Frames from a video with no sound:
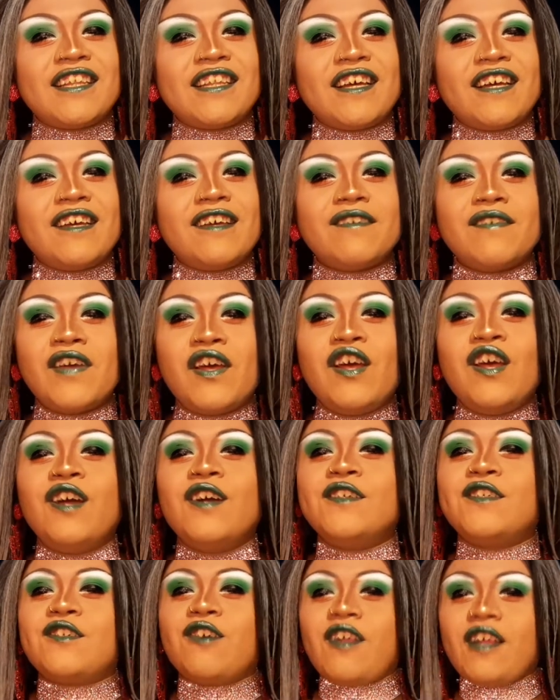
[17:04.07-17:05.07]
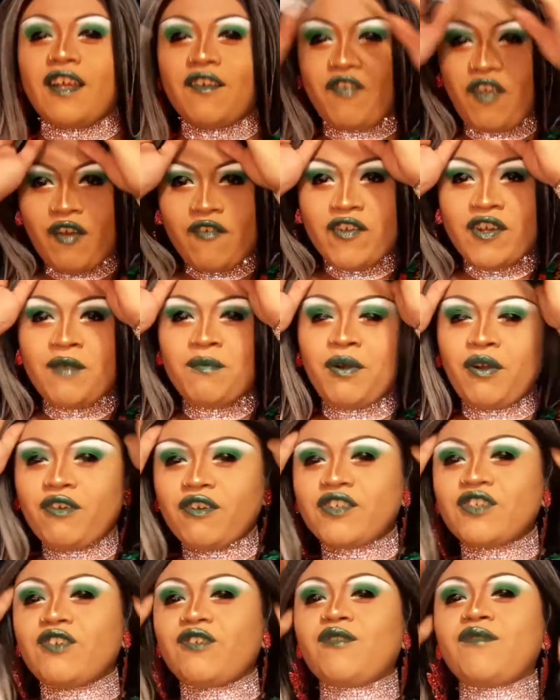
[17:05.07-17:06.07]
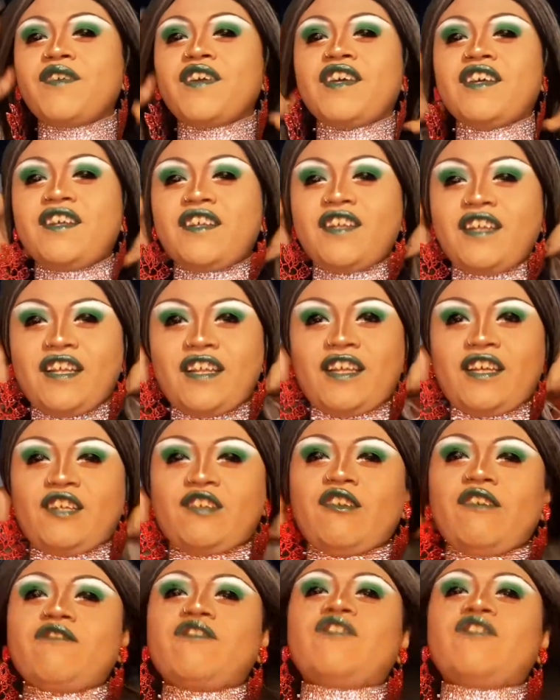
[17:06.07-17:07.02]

life. So, like, if you're ever in a poker tournament and, like, you're ever